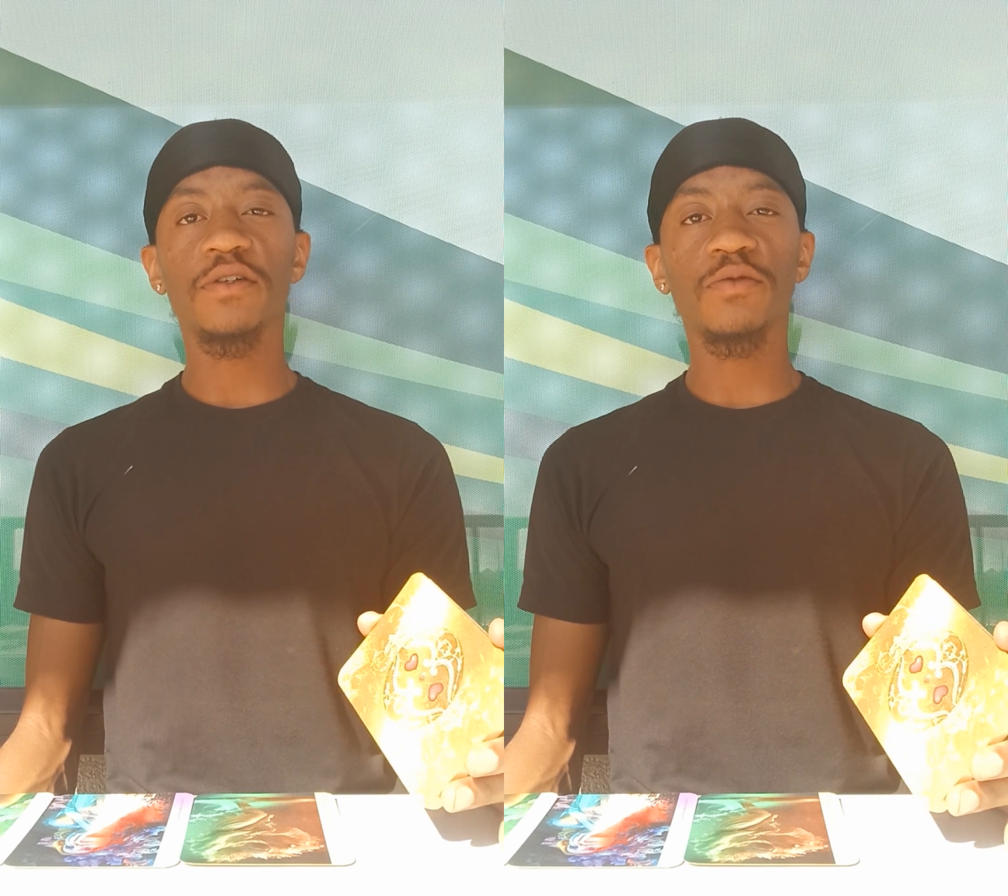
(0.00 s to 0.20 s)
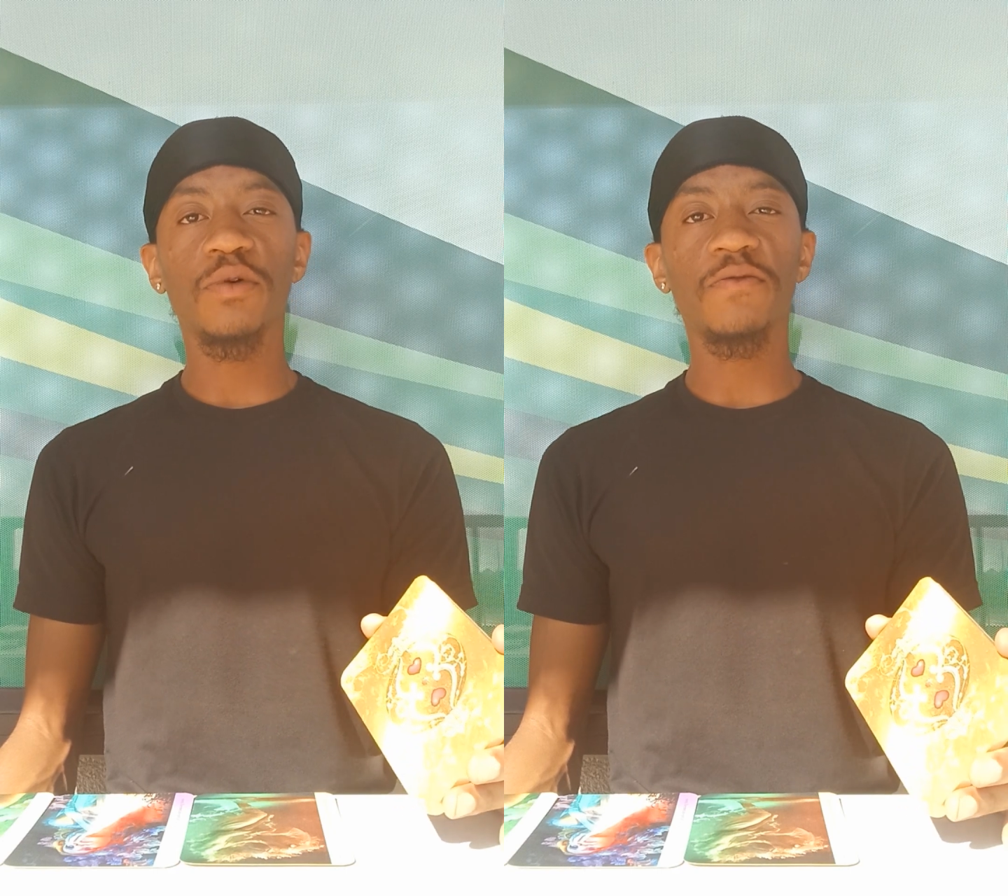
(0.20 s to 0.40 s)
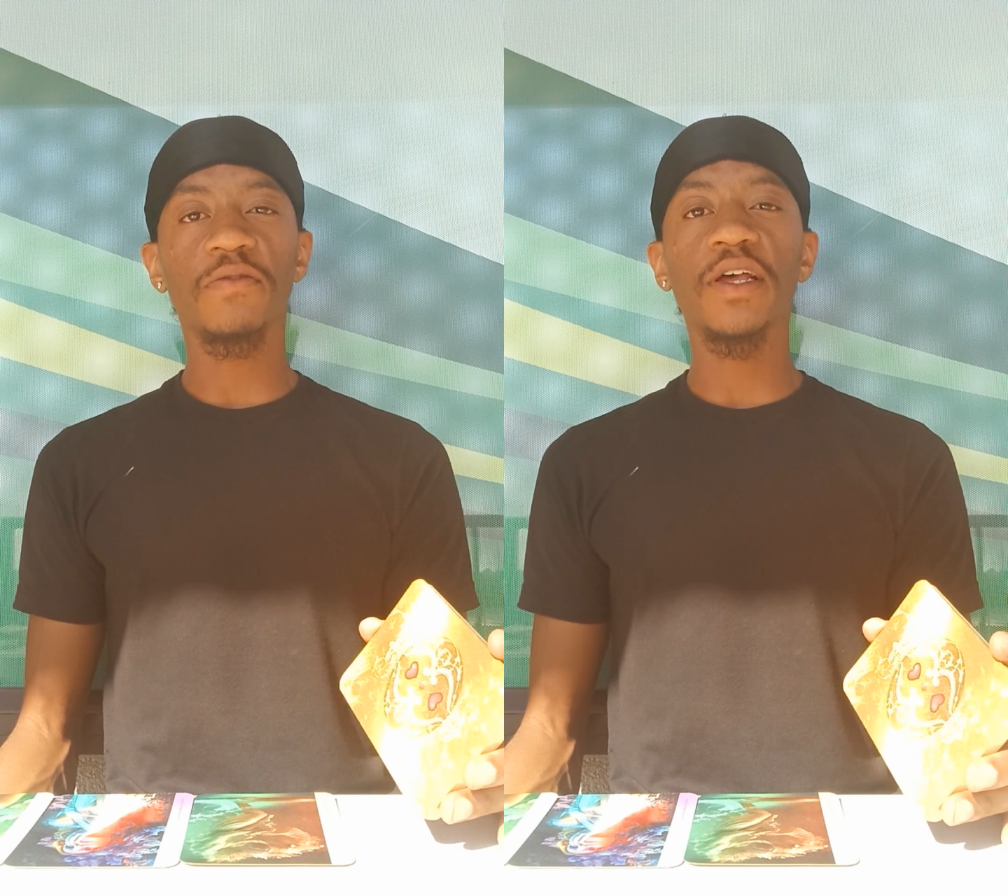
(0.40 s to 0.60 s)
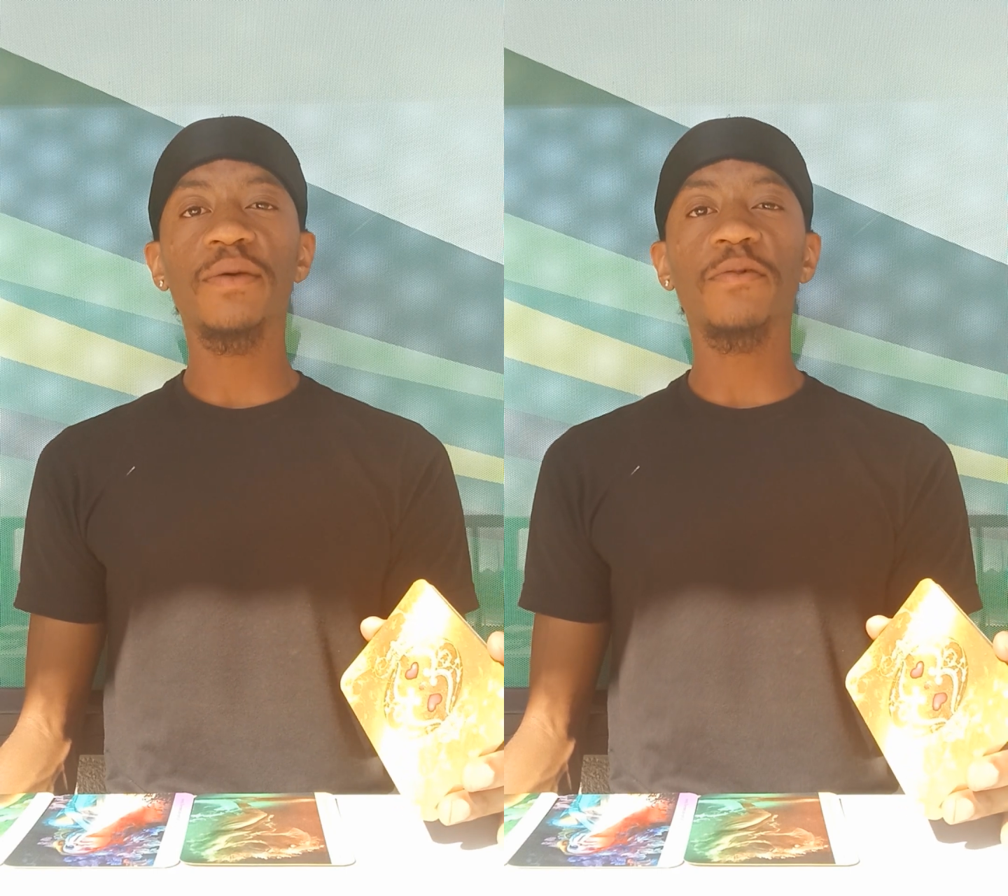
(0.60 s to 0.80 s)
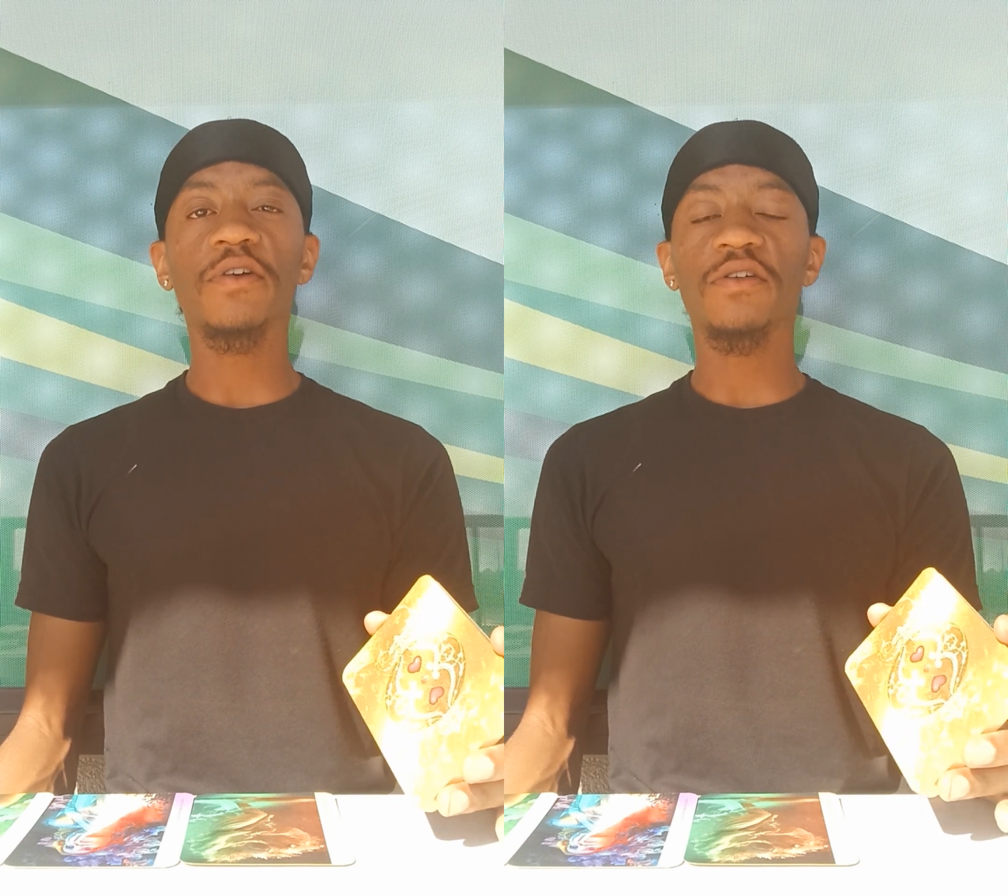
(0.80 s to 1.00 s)
twin
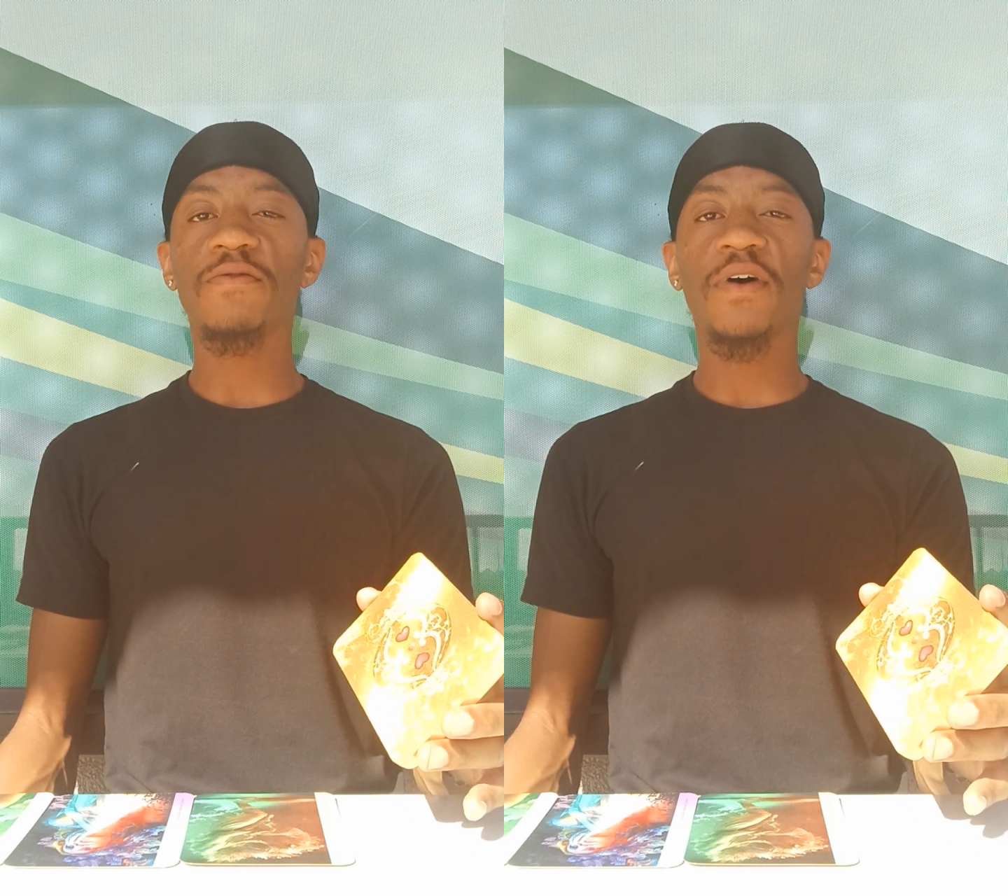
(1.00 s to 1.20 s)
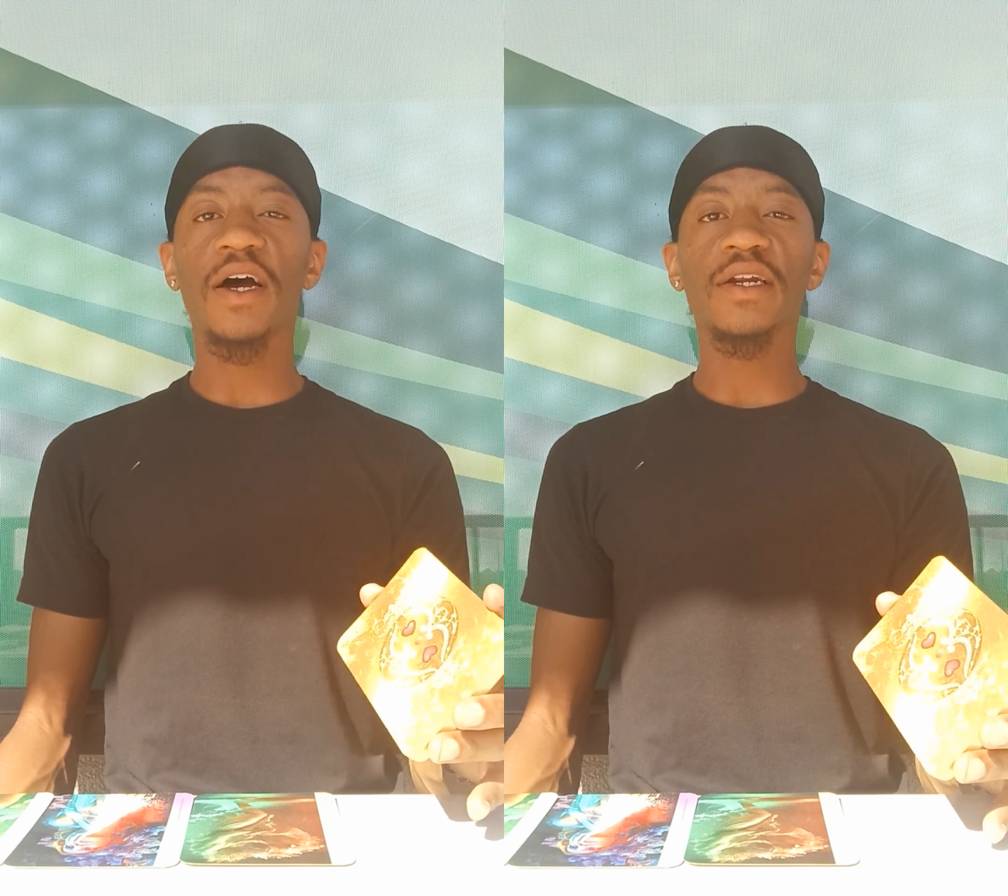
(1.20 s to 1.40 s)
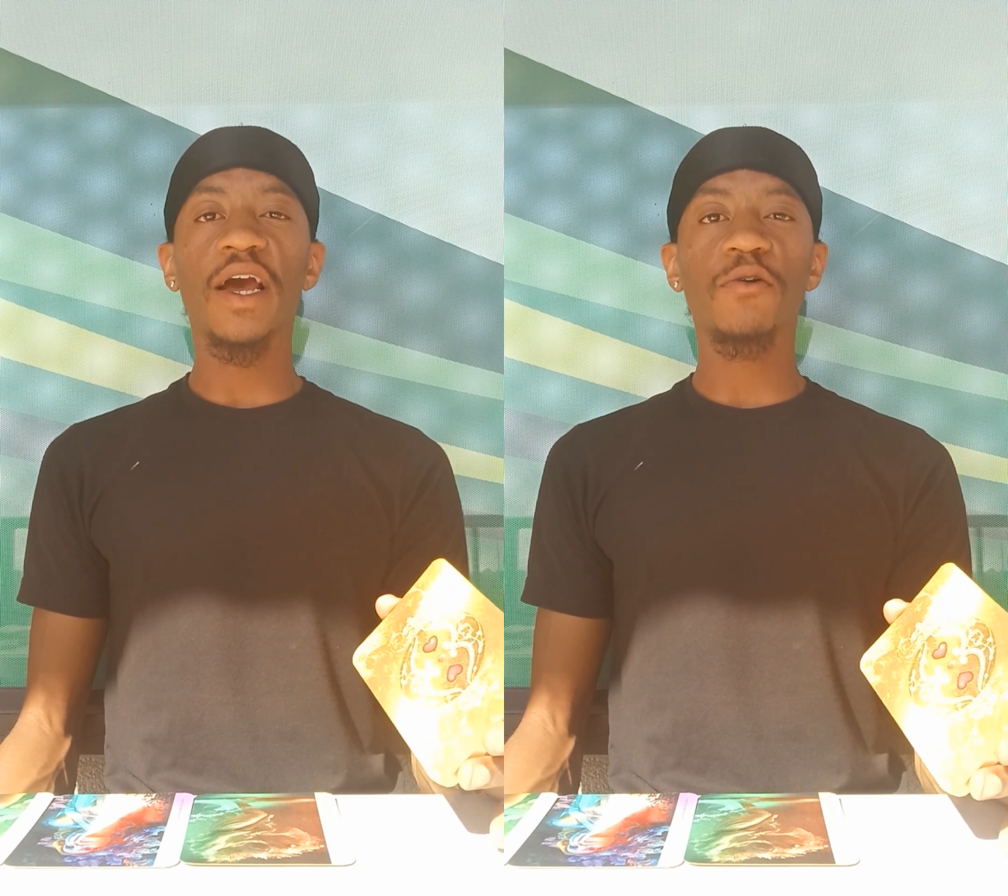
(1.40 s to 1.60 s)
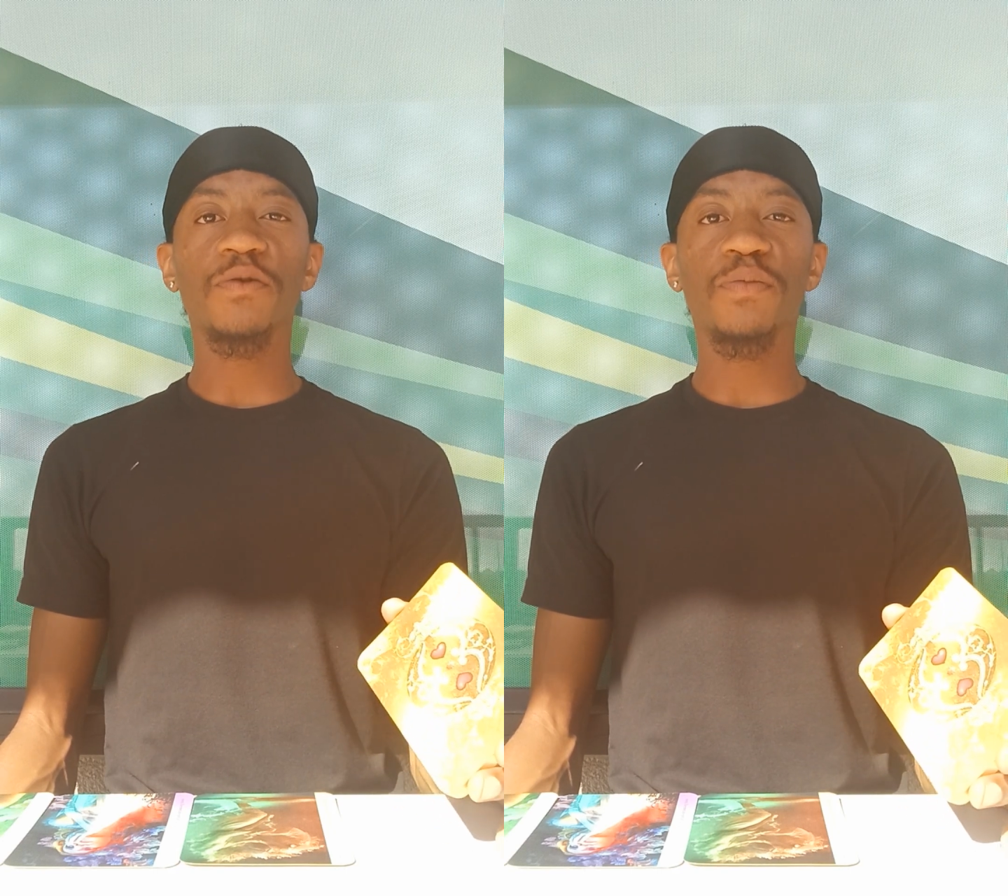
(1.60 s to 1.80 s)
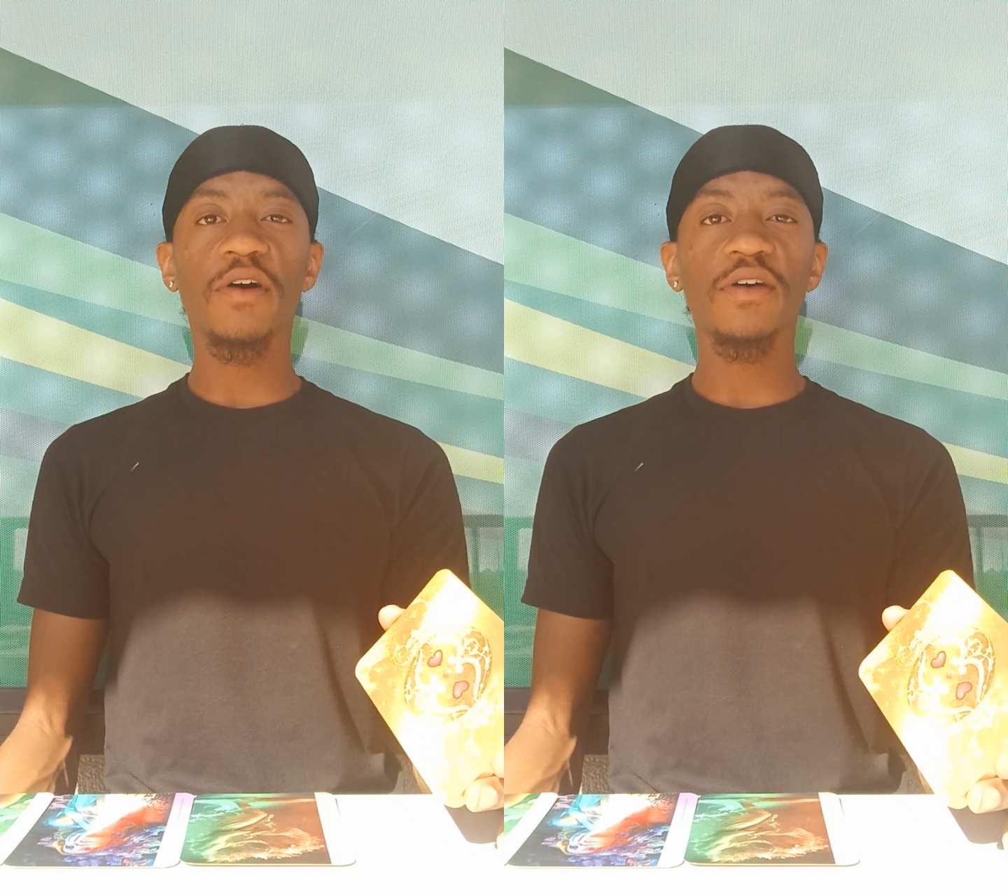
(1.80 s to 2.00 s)
flame or your divine
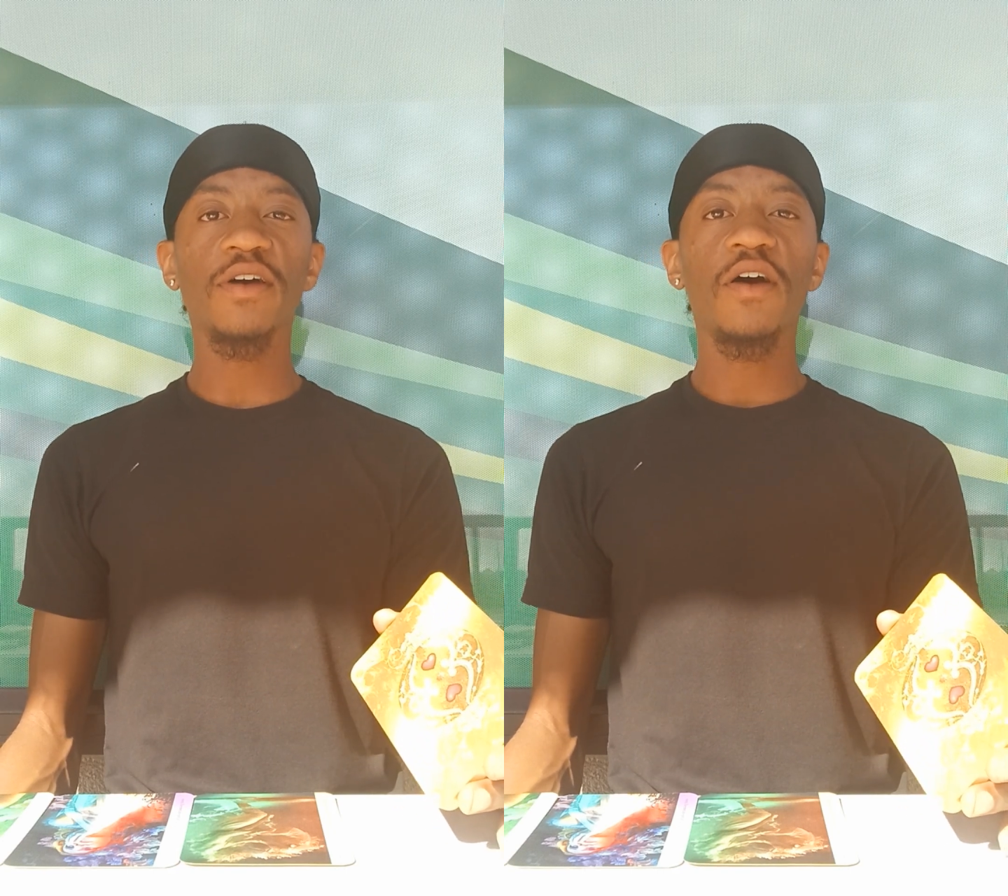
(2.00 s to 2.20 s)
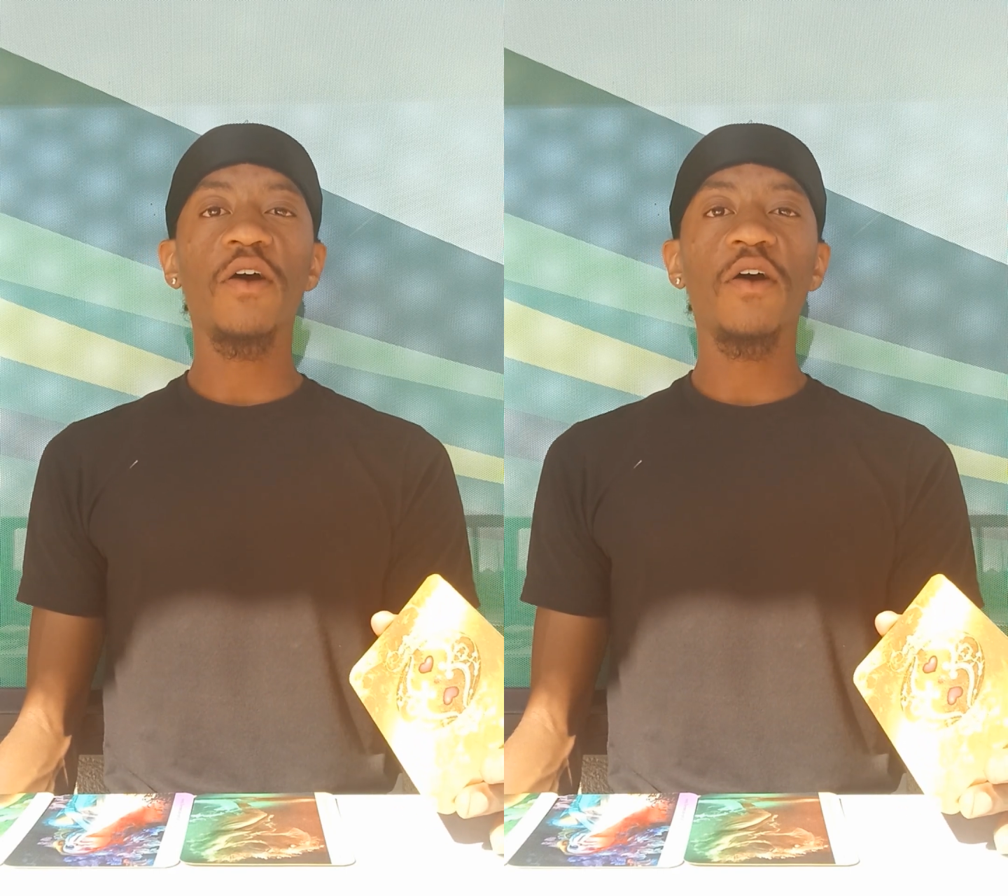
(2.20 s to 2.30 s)
counterpart,